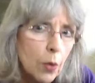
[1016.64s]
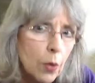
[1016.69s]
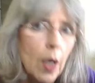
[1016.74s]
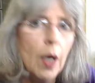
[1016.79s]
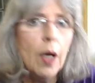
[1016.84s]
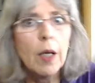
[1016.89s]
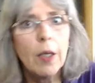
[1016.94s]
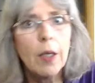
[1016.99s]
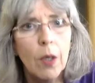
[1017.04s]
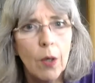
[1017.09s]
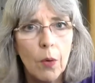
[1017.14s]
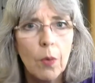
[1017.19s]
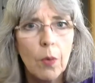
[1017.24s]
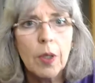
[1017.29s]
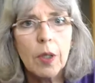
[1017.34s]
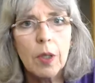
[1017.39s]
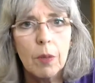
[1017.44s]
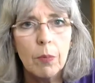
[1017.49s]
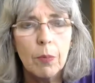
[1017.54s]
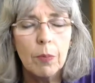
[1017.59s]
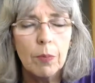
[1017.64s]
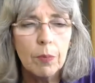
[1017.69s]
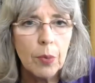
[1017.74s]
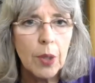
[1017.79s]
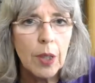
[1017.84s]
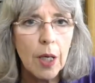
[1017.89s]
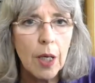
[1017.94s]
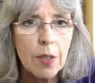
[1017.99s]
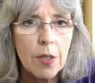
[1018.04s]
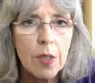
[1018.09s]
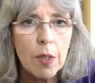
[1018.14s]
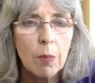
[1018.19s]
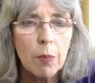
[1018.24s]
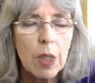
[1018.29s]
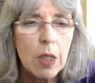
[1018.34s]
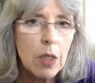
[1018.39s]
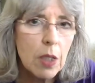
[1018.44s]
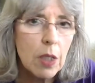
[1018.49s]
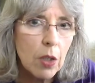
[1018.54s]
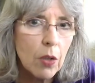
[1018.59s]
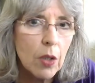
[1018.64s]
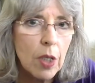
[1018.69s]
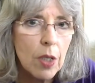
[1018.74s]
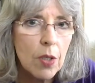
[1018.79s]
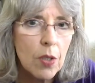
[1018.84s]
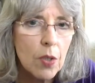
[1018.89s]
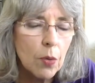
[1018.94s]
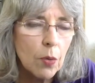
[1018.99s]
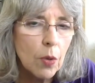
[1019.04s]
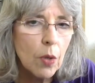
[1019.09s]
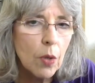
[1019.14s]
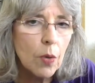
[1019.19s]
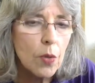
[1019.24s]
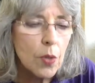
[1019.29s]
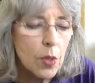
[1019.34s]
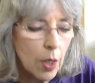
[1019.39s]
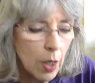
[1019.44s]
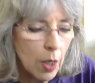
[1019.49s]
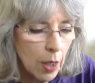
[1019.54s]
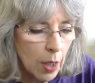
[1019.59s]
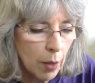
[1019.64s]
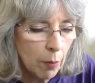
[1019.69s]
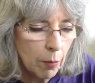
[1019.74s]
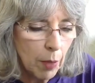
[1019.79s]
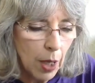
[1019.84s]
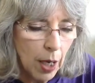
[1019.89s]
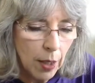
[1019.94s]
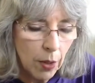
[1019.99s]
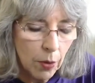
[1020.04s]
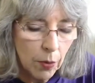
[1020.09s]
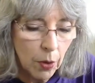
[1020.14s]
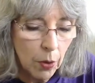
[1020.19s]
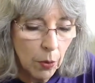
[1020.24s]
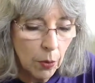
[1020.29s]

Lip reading: It could bring on something serious. Who knows? I don't know.